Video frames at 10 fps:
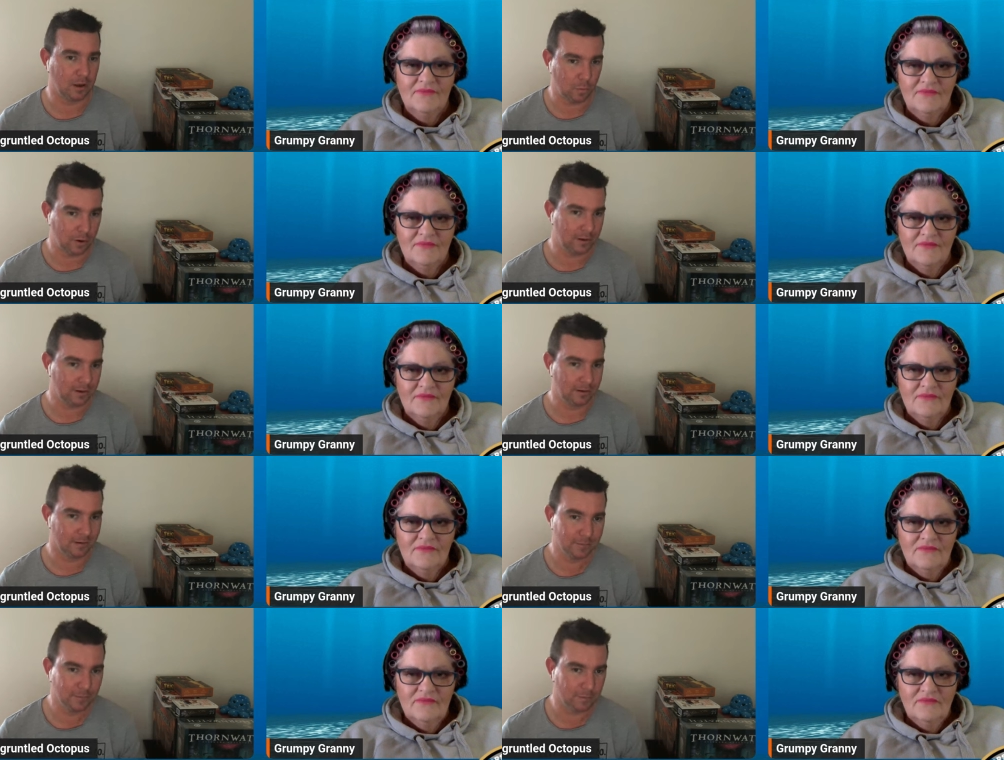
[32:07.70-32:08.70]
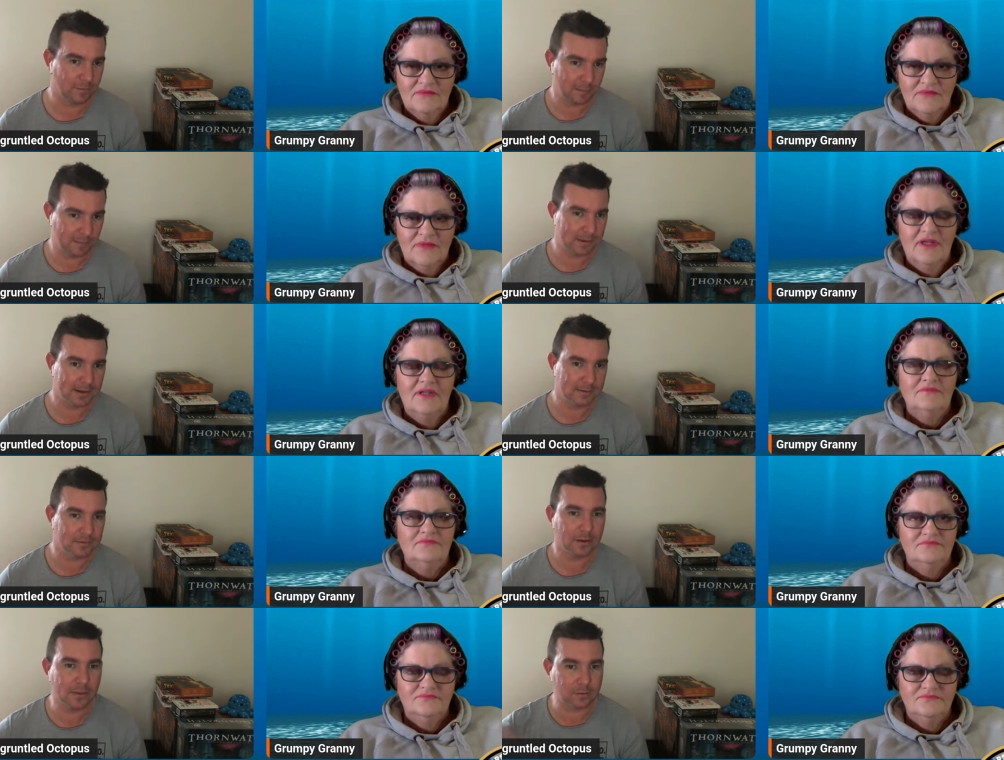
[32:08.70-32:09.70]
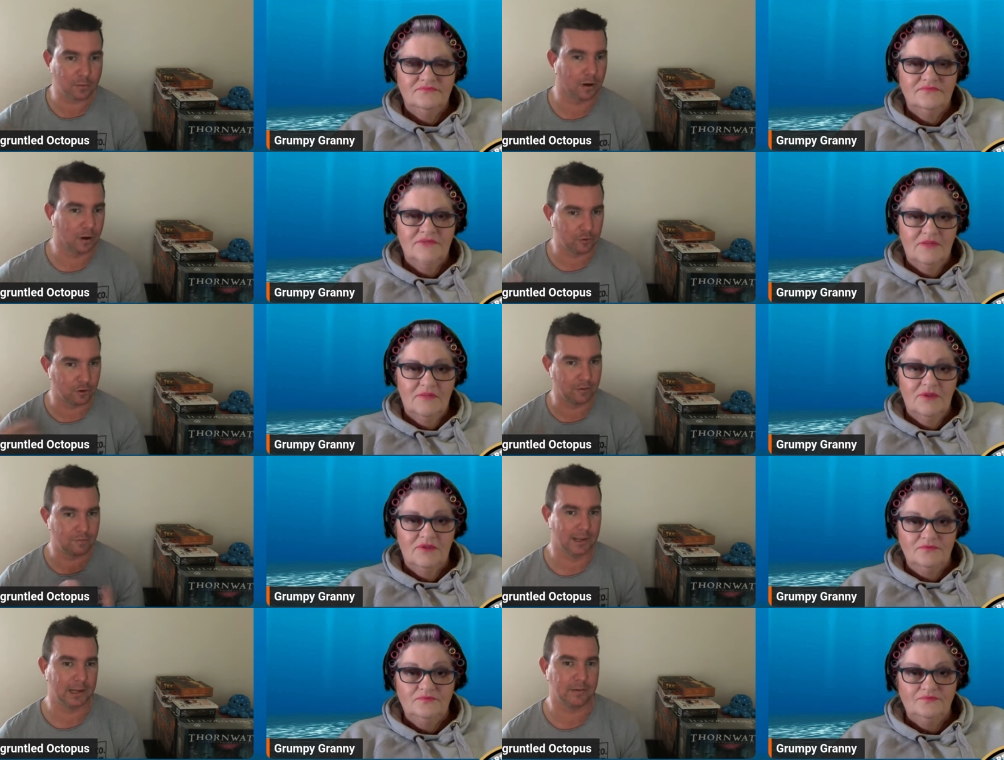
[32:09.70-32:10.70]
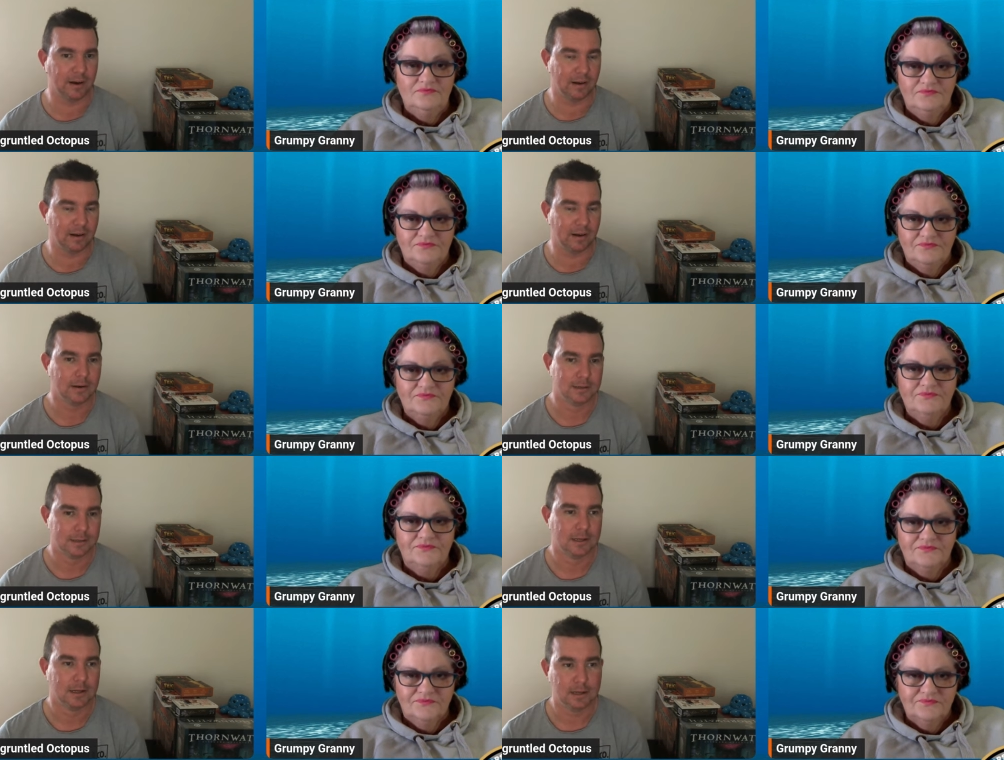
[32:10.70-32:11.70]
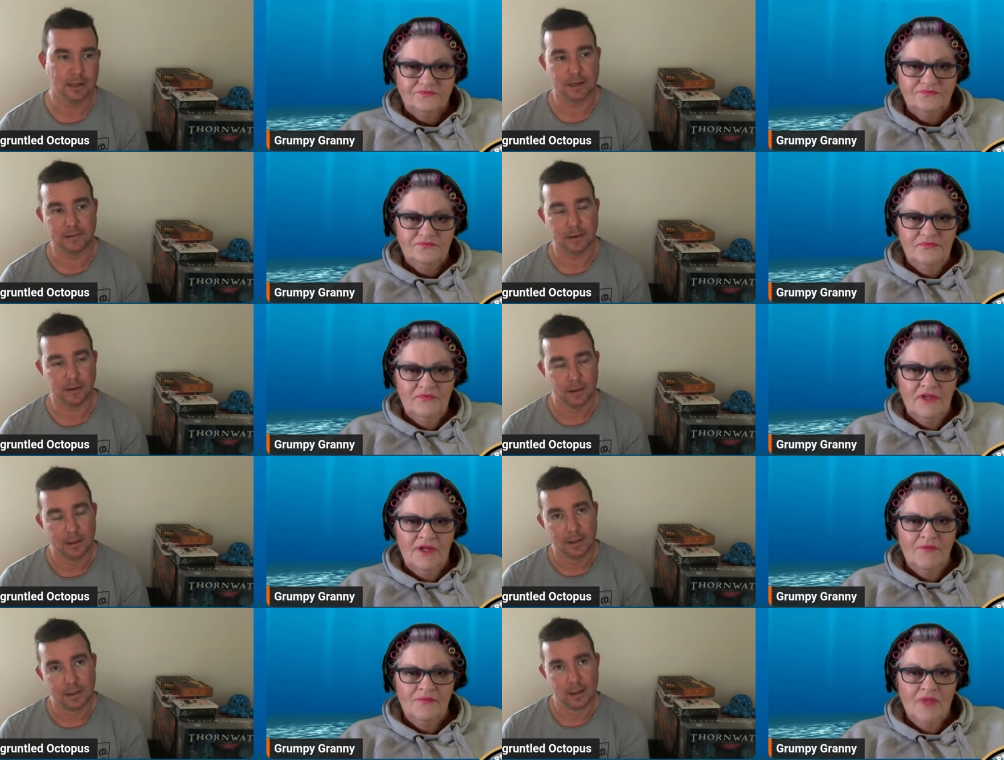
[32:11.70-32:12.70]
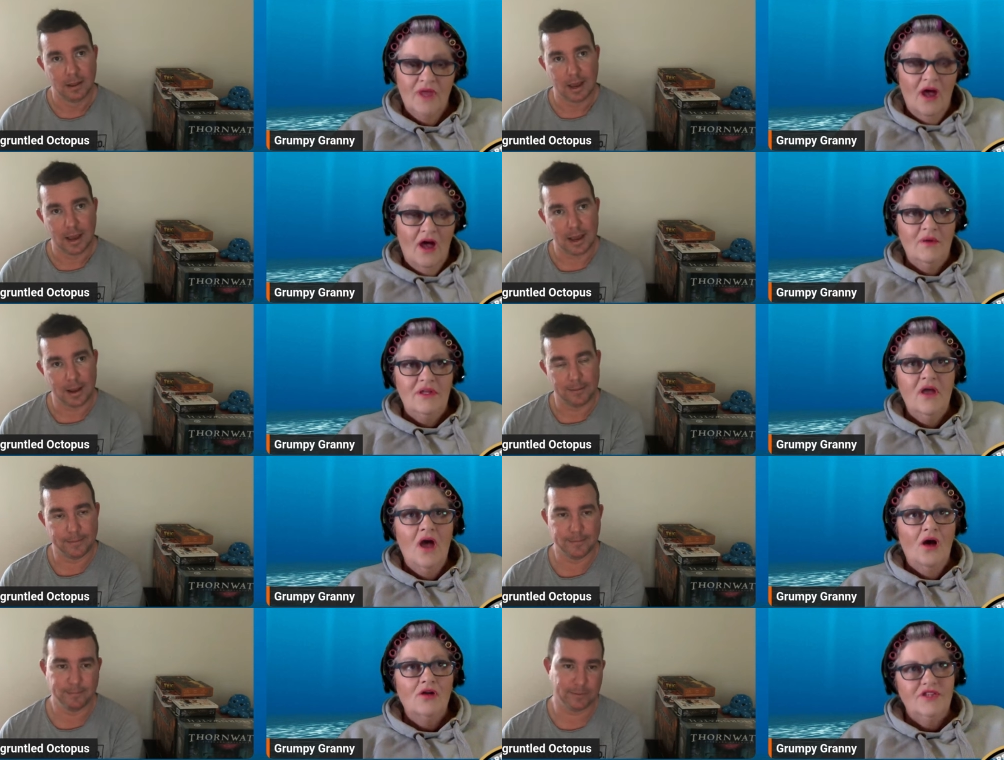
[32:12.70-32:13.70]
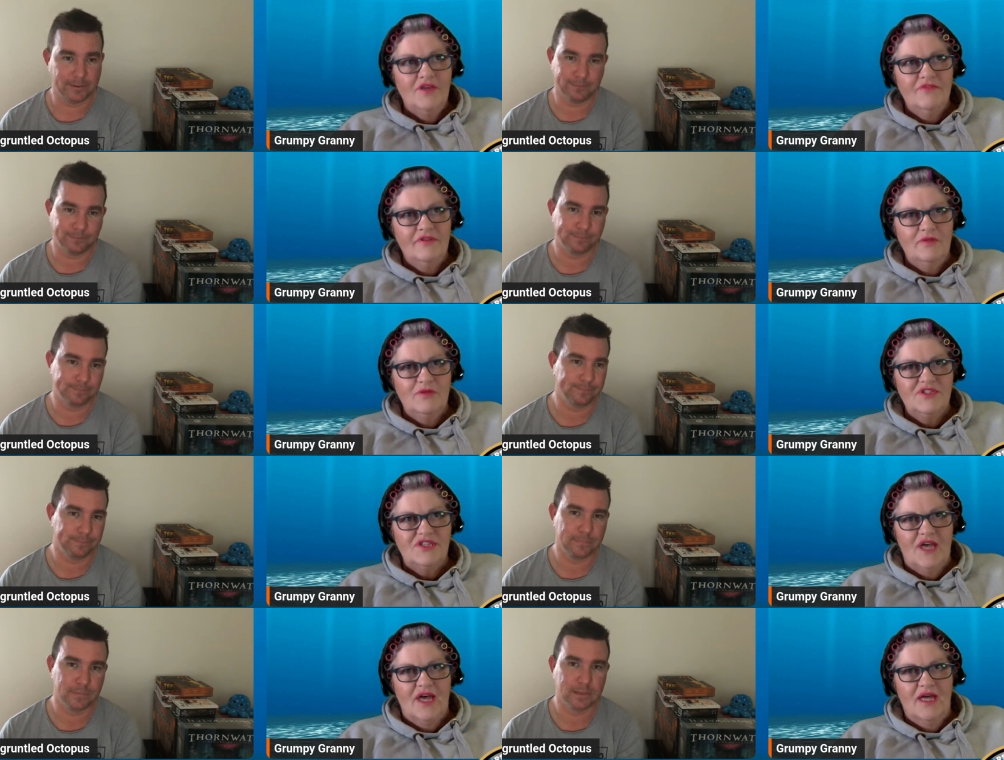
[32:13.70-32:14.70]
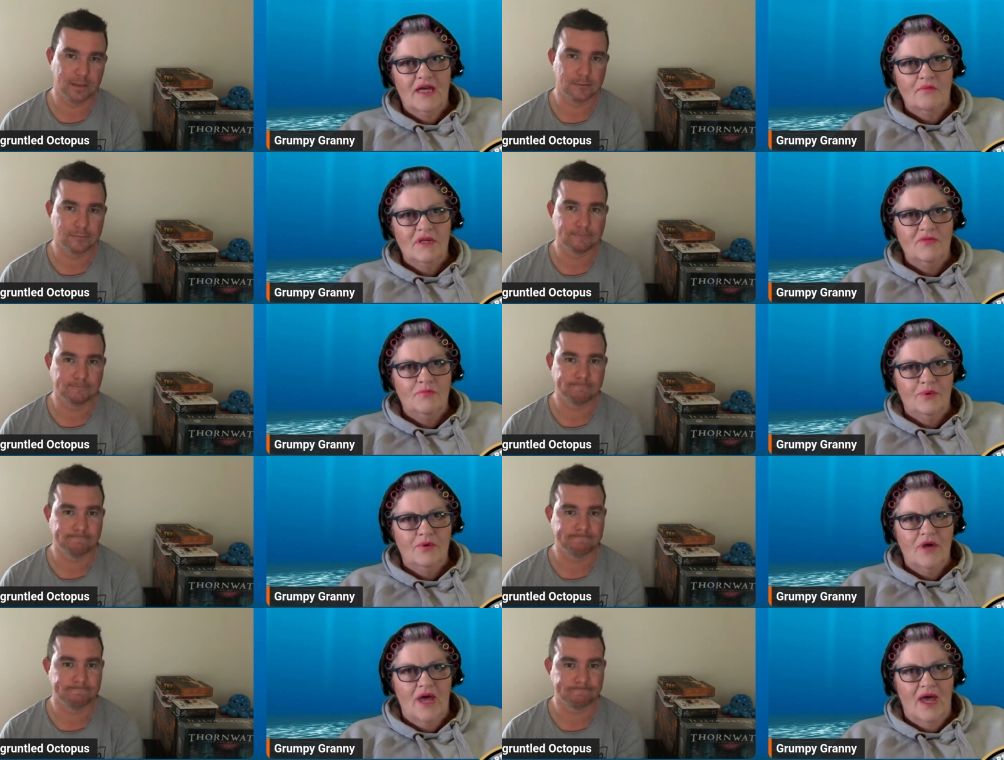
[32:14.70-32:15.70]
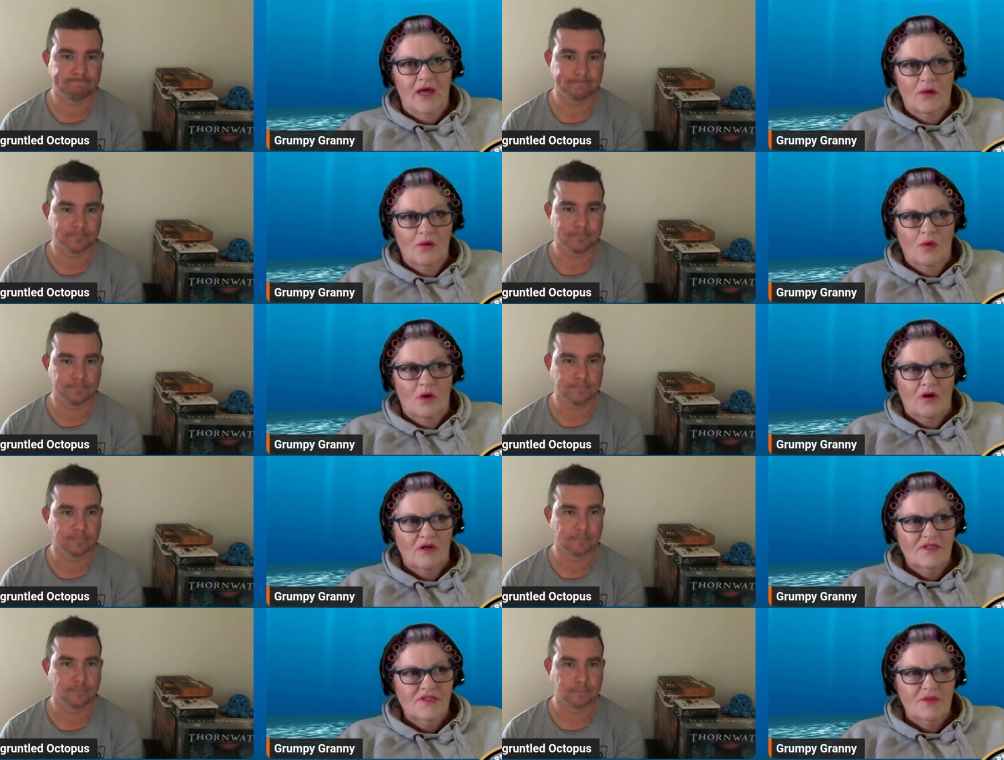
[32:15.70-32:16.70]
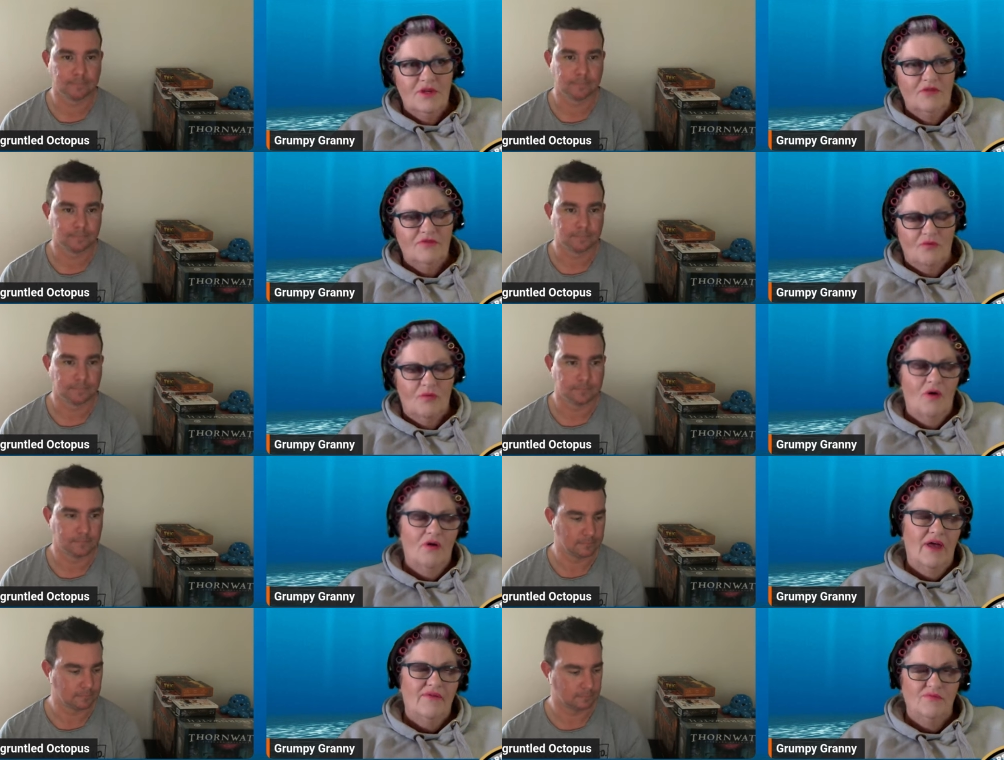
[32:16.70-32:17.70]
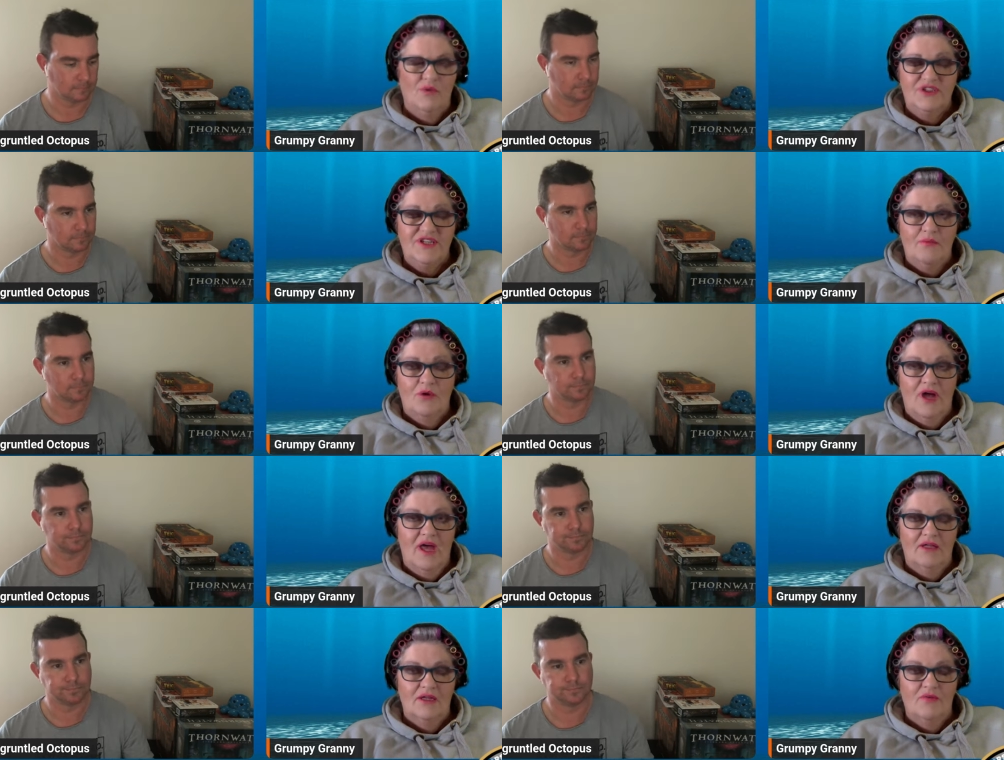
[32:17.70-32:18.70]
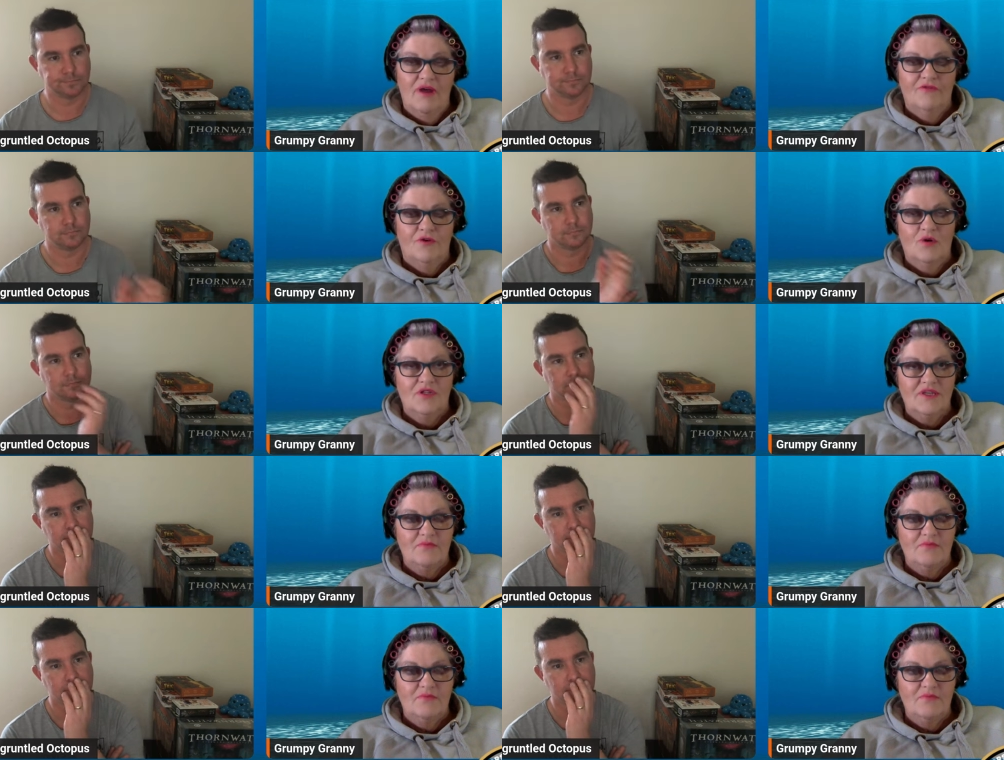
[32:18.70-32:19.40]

Speaker 1: a week from that yeah. perspective? So that's what I'm going to try and flick it around. Yeah. So yeah. I mean, oh. I
Speaker 2: definitely would say, I mean, per hour wise, I mean, I've not, I haven't worked out my hourly mm-hmm. rate for quite some